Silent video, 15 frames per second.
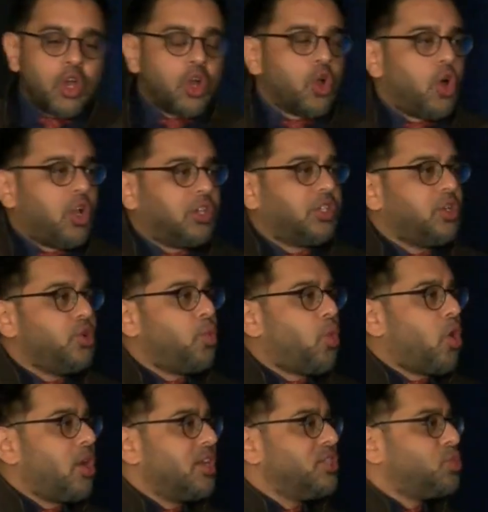called the New
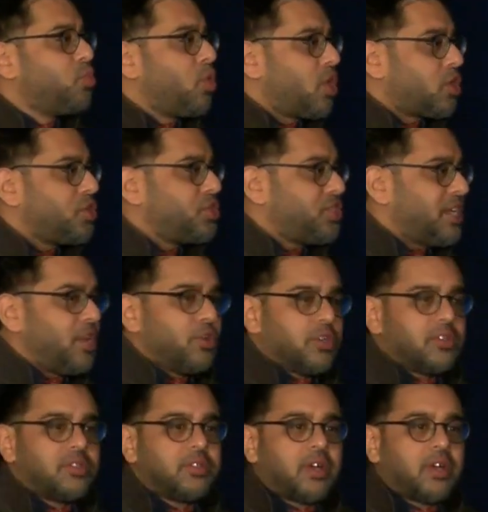Orleans Workers Center.